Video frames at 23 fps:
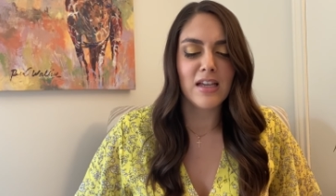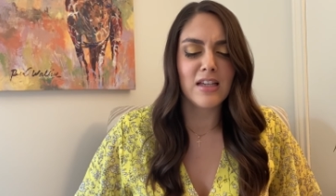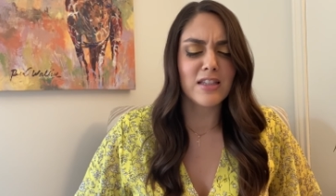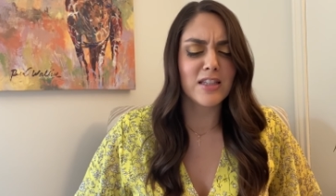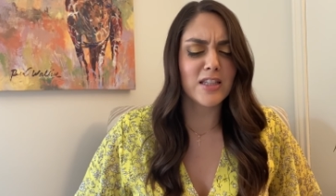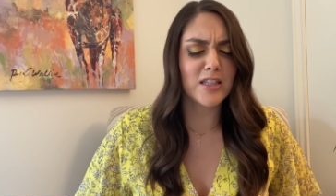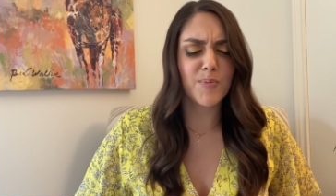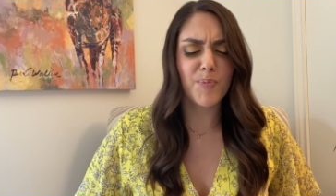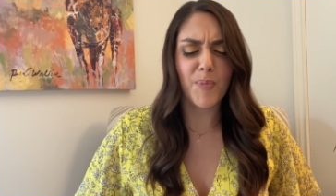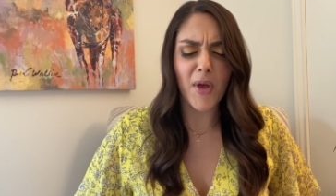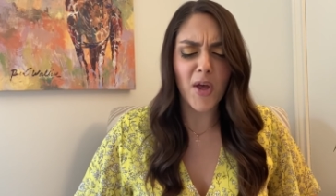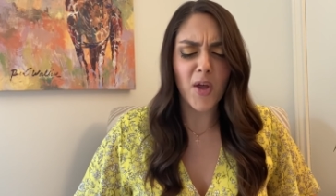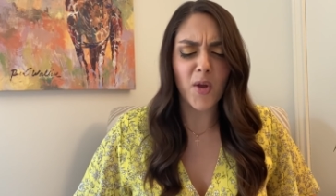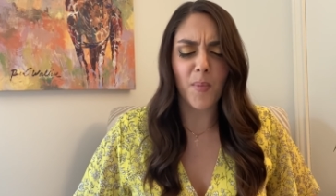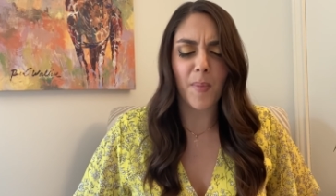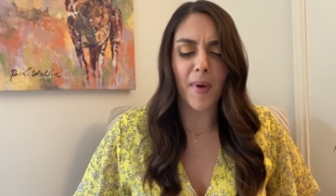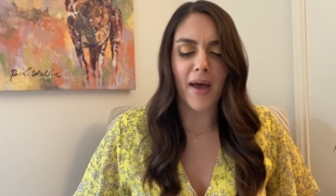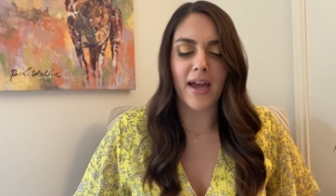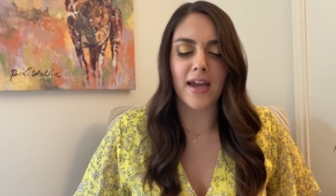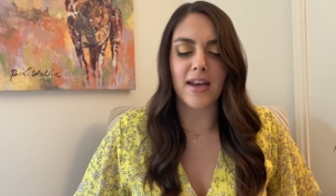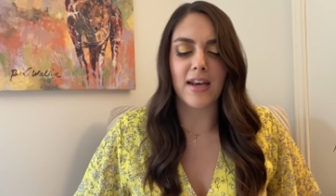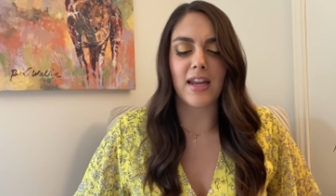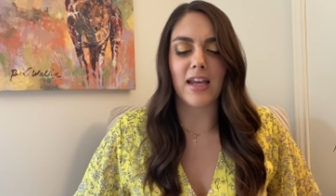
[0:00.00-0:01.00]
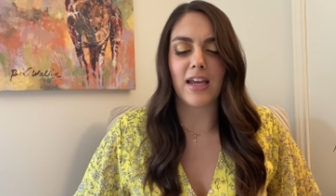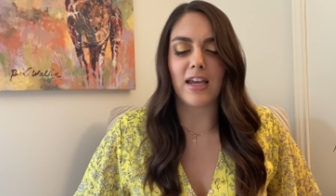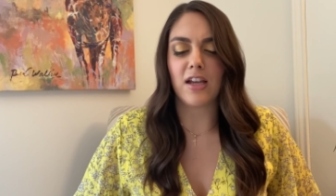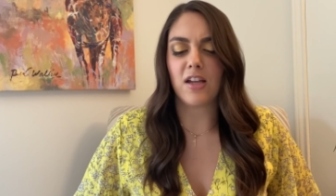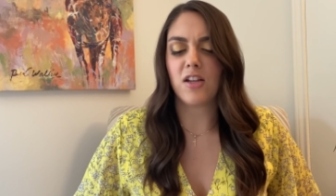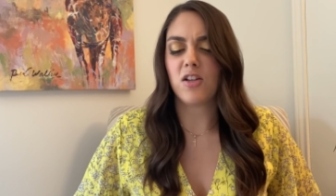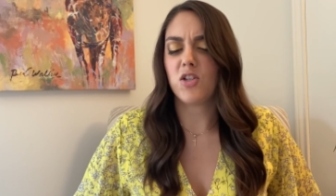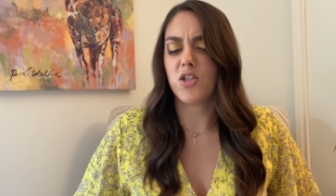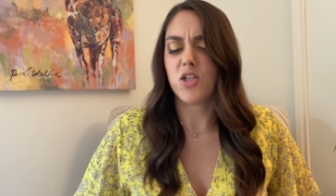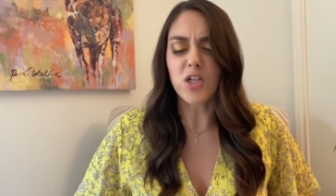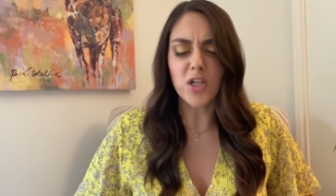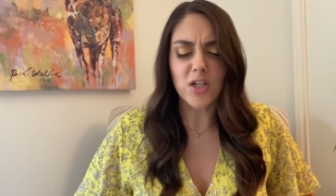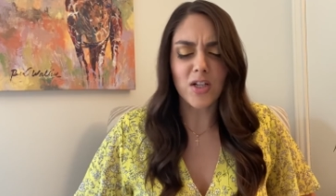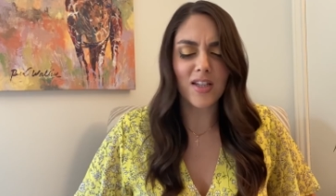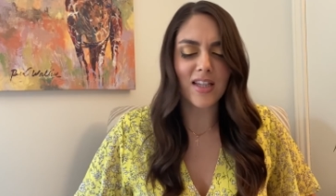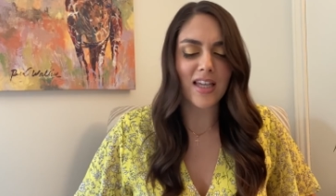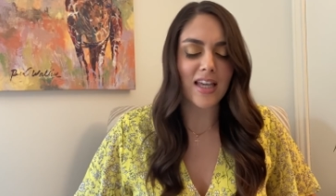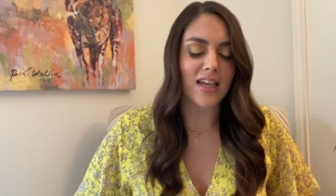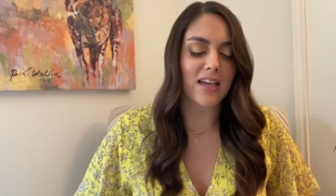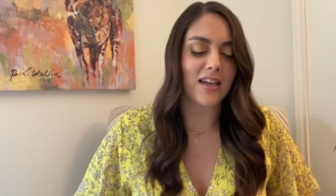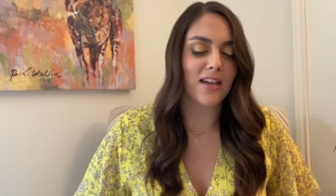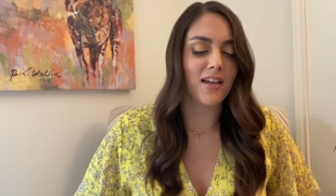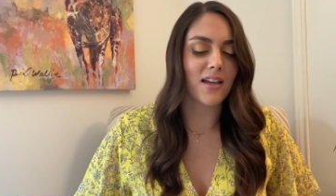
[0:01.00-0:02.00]
spellbinding,
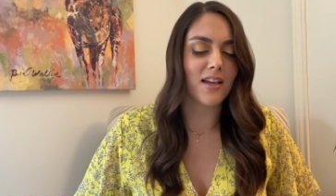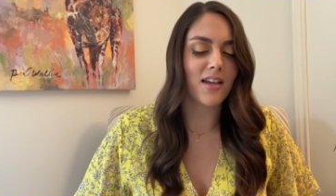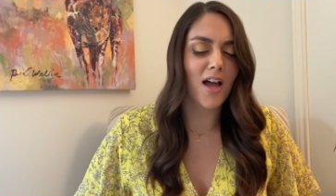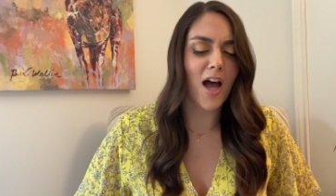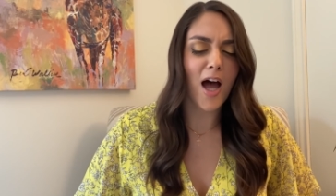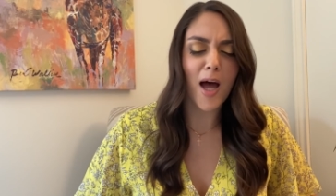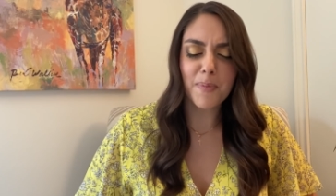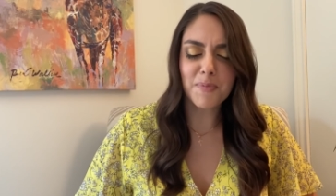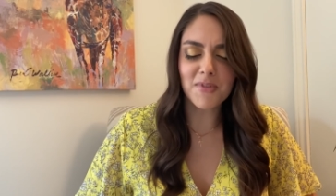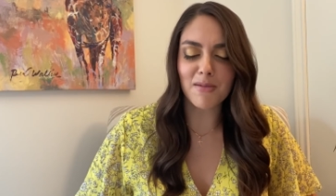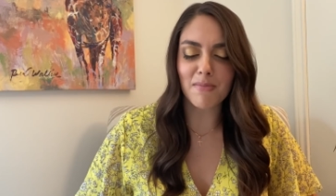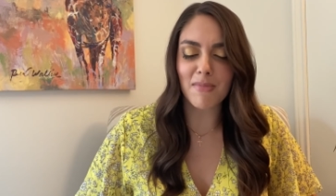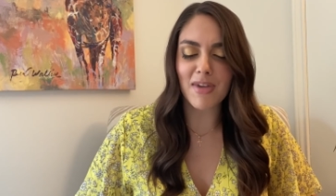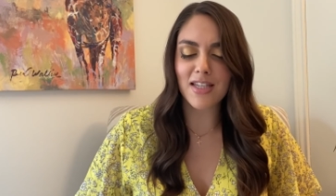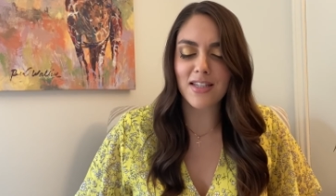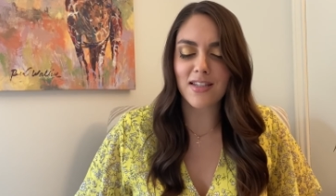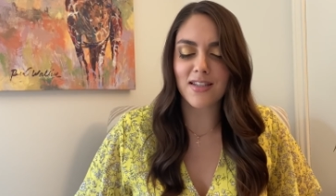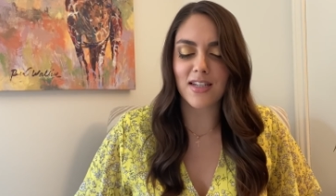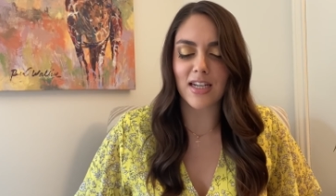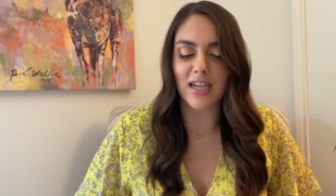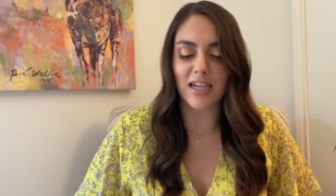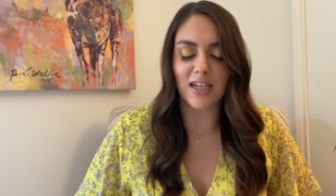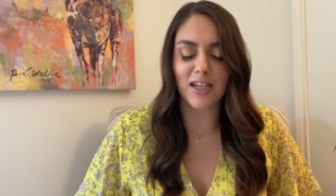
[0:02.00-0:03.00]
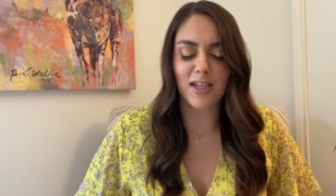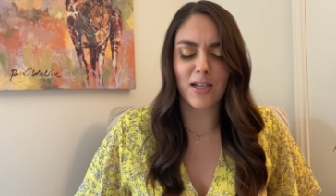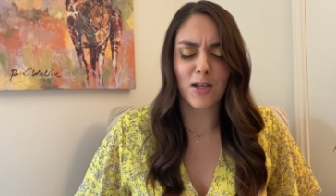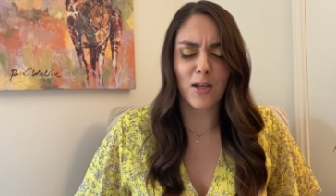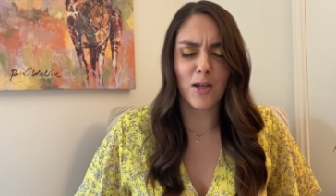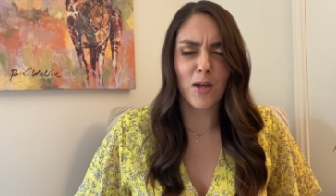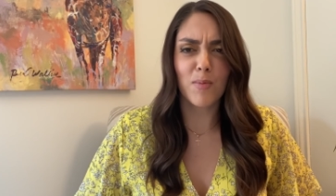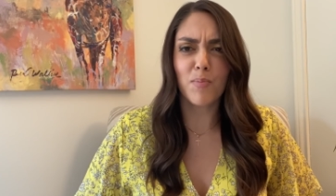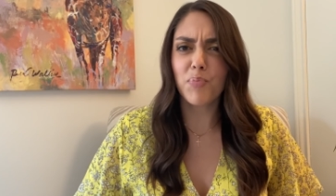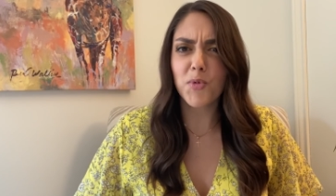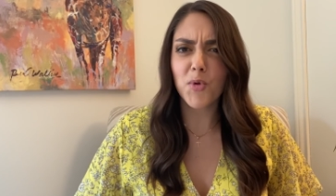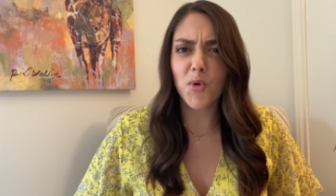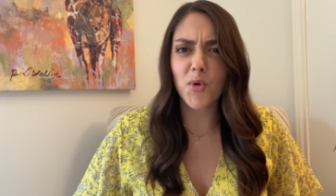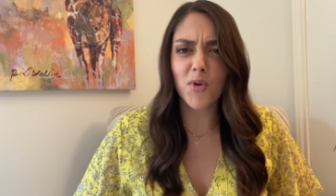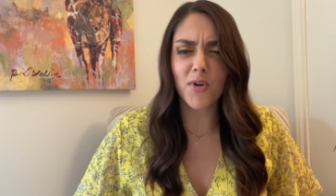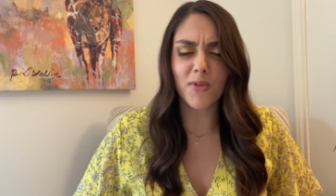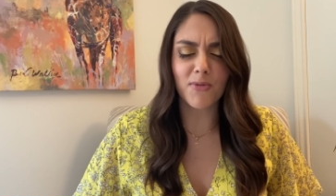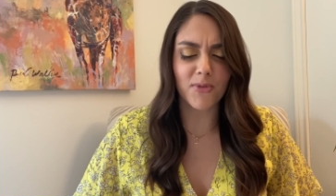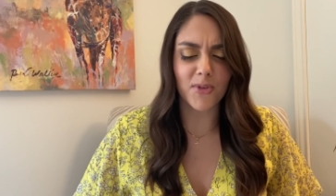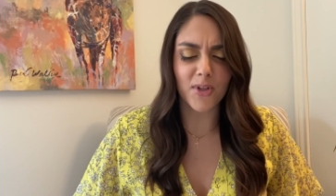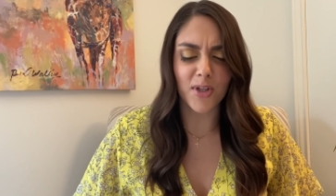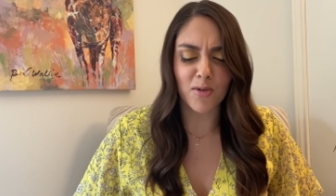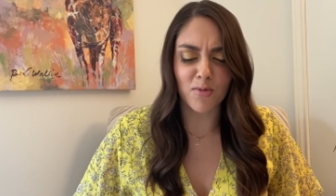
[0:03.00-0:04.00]
chilling, optimistic,
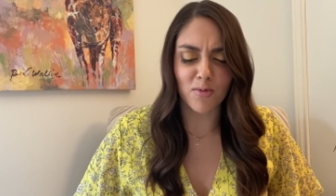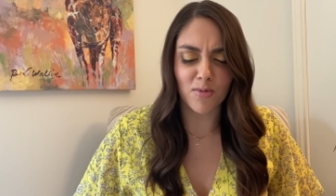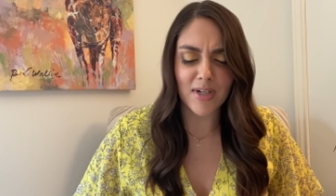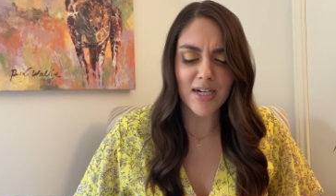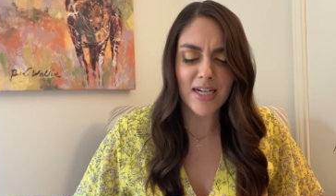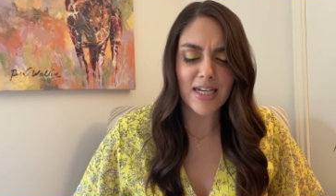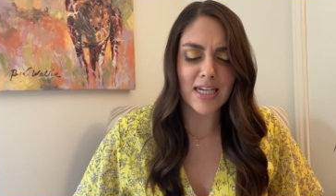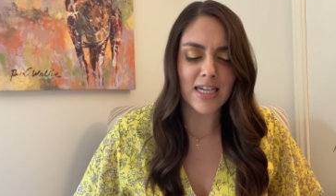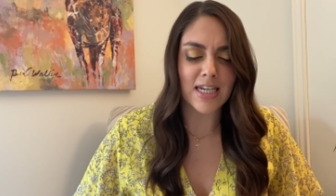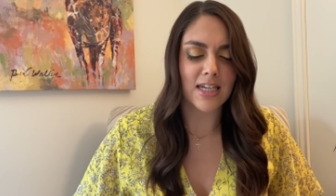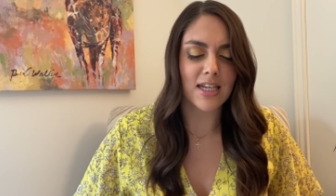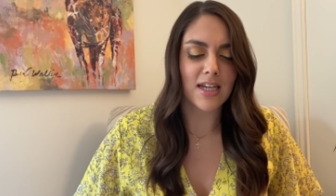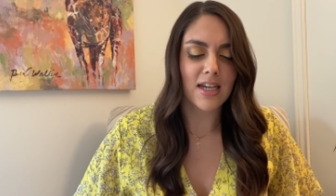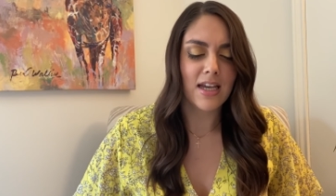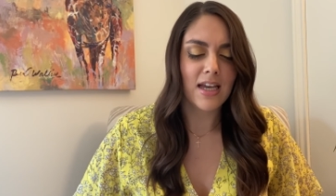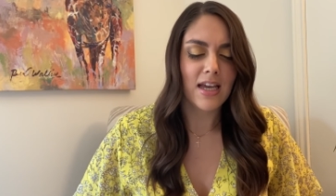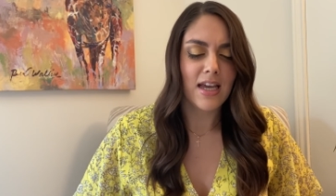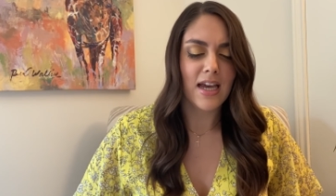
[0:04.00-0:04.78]
beautifully written,